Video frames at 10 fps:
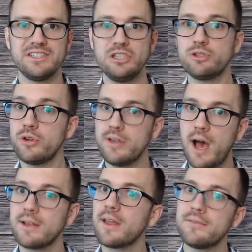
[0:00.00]
She should
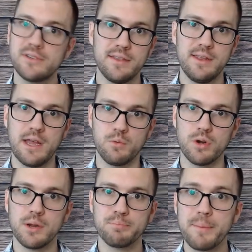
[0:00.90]
not have said the
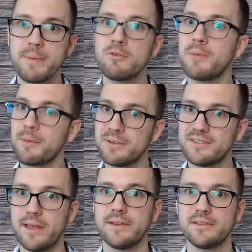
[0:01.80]
N-word. But people make
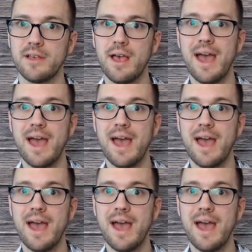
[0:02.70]
mistakes.